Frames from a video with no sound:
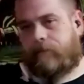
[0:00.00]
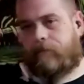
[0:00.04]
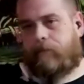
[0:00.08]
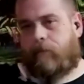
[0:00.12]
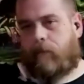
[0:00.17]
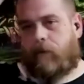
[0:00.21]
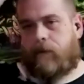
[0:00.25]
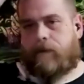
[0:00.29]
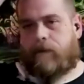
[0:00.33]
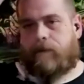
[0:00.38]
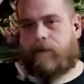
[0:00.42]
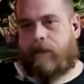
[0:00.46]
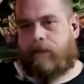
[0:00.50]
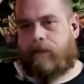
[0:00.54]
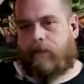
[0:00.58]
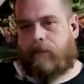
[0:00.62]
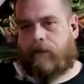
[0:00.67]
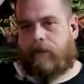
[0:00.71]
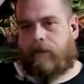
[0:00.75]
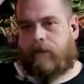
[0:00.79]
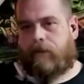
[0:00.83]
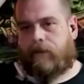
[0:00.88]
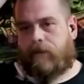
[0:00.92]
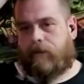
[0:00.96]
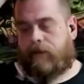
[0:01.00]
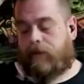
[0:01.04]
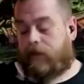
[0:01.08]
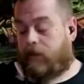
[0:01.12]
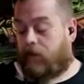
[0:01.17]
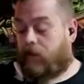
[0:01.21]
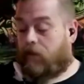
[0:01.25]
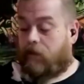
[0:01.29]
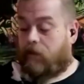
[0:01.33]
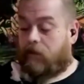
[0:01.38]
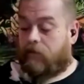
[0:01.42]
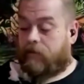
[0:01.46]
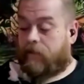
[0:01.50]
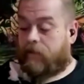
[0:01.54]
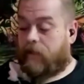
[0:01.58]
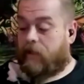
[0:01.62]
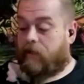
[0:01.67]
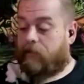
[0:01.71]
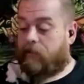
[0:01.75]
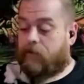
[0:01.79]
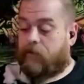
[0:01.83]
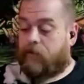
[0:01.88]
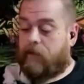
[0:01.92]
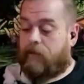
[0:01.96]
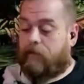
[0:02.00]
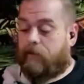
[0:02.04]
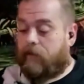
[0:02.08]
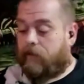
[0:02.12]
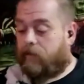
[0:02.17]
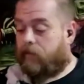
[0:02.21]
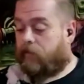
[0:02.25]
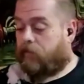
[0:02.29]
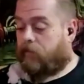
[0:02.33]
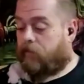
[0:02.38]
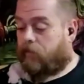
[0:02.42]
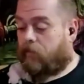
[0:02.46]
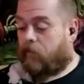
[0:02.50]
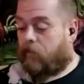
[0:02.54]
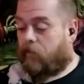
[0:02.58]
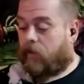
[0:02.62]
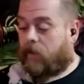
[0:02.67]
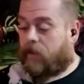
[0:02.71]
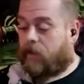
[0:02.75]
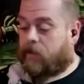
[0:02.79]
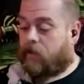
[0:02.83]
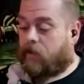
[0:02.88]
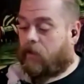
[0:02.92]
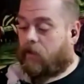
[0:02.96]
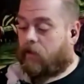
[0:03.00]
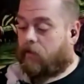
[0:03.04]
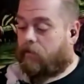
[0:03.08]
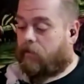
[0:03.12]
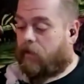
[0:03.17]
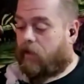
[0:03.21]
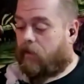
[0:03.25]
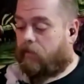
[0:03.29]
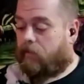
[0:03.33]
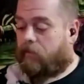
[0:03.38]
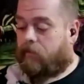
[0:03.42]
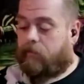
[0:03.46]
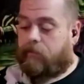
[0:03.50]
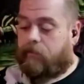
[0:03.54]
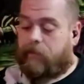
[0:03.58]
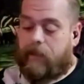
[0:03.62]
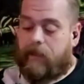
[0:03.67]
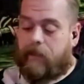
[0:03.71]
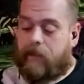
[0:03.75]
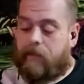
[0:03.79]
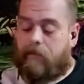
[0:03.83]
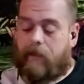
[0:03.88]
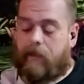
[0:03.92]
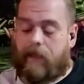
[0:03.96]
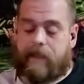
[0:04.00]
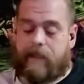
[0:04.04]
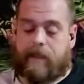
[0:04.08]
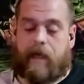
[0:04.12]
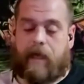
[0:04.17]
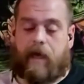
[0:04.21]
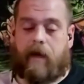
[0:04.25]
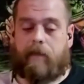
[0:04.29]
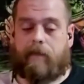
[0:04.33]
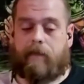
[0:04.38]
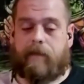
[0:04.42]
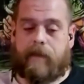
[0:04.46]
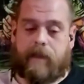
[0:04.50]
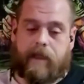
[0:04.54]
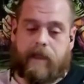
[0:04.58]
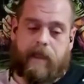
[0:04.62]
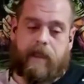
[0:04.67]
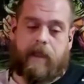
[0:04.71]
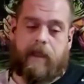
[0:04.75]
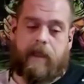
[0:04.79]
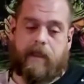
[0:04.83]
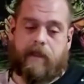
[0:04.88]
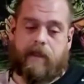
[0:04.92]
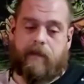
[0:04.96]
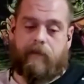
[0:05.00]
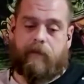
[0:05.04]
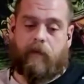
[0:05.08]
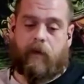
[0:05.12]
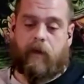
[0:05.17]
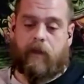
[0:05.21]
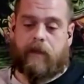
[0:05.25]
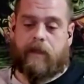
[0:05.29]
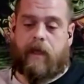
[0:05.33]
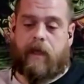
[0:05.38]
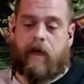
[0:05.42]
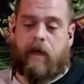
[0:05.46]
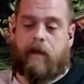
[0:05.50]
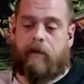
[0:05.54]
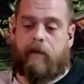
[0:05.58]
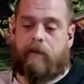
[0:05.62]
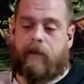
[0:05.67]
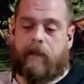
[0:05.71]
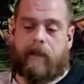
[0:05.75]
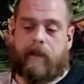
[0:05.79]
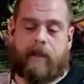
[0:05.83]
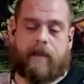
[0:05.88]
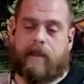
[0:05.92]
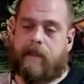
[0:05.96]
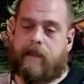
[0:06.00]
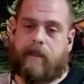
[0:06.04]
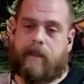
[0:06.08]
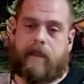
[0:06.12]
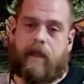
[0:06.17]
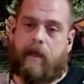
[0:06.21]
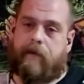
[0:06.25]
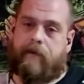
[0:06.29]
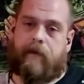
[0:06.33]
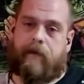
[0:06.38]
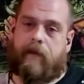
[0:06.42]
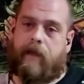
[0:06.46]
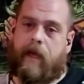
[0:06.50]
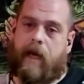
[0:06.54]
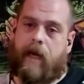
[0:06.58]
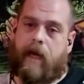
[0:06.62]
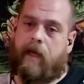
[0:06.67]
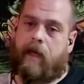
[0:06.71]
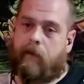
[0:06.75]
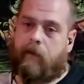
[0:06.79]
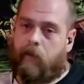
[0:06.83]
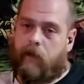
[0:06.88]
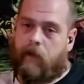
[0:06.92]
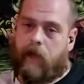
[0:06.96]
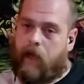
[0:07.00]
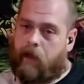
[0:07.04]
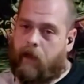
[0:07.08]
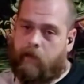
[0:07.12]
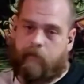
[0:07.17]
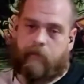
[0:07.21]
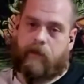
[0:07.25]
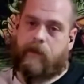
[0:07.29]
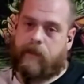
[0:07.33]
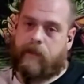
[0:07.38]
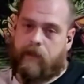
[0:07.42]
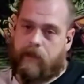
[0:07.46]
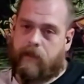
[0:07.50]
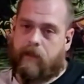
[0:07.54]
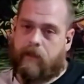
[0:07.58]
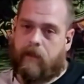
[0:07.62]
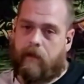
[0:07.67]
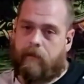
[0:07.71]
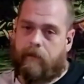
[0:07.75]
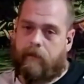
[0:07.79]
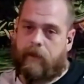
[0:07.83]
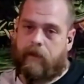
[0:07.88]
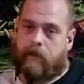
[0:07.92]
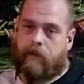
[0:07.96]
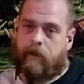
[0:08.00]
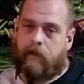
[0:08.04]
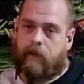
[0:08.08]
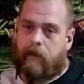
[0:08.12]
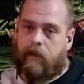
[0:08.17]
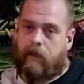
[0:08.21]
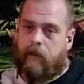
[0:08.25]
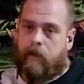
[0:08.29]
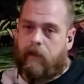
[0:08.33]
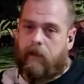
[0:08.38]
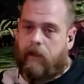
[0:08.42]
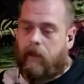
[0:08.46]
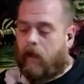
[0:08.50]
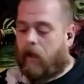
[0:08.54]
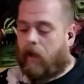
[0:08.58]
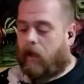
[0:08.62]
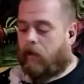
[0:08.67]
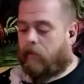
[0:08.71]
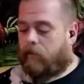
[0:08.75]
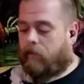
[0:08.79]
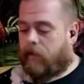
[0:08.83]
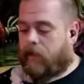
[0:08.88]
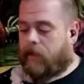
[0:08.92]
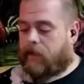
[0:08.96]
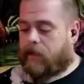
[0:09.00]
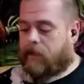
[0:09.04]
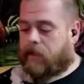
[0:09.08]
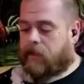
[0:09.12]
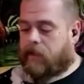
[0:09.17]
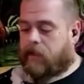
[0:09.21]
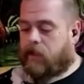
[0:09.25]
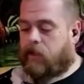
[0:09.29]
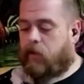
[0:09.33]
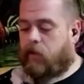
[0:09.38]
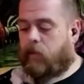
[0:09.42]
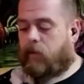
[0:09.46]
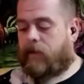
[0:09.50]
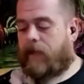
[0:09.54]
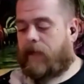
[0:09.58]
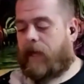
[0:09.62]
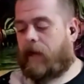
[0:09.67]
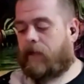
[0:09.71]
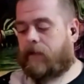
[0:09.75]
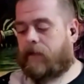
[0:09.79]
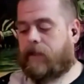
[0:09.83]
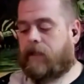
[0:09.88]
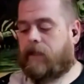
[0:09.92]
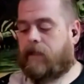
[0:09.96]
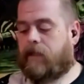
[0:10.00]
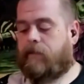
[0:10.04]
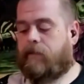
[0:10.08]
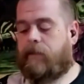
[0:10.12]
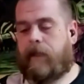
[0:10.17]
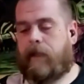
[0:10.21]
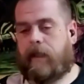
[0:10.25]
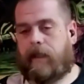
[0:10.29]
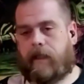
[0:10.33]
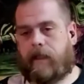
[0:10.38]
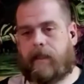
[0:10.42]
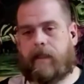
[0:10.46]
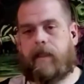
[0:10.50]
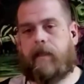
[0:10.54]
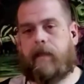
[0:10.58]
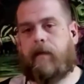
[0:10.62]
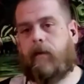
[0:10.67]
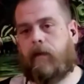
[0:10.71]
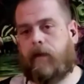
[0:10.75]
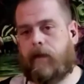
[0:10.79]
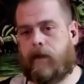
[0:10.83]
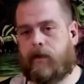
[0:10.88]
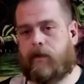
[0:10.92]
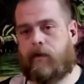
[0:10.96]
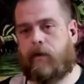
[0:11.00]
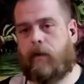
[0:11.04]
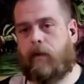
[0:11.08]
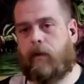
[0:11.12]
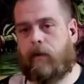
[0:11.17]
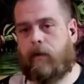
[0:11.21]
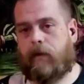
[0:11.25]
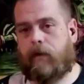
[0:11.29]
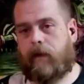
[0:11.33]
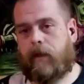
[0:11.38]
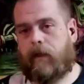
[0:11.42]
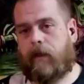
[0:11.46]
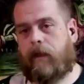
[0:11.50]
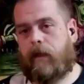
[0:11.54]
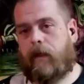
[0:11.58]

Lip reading: Most people, think I'm tripping when I talk about being in my top CDs of all time because it's nothing that anyone ever sees coming. It's 2000's Beanie Siegel, The Truth.